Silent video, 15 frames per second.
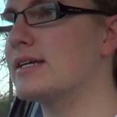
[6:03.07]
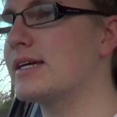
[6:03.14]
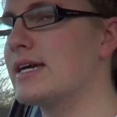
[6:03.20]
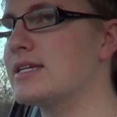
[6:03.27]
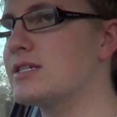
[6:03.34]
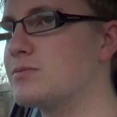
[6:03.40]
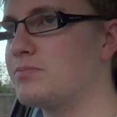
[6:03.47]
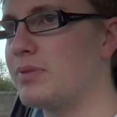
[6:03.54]

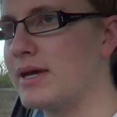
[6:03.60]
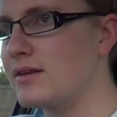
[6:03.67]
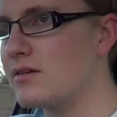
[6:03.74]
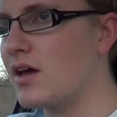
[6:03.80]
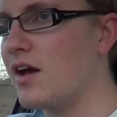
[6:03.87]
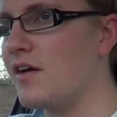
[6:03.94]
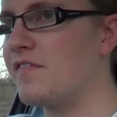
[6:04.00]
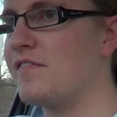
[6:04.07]
It's
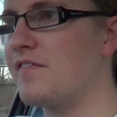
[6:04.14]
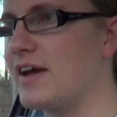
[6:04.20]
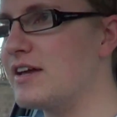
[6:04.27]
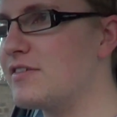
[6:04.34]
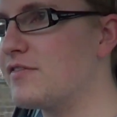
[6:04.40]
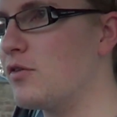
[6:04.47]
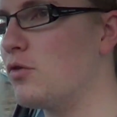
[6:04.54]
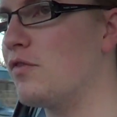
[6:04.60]
been a
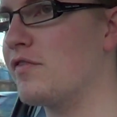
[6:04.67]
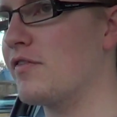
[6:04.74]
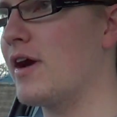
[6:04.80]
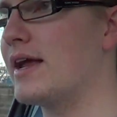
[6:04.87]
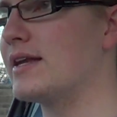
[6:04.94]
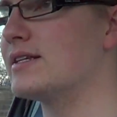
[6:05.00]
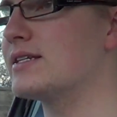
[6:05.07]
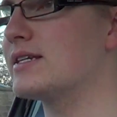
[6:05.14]
faithful
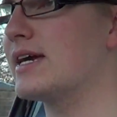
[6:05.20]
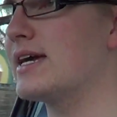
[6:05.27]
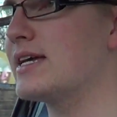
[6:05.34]
friend.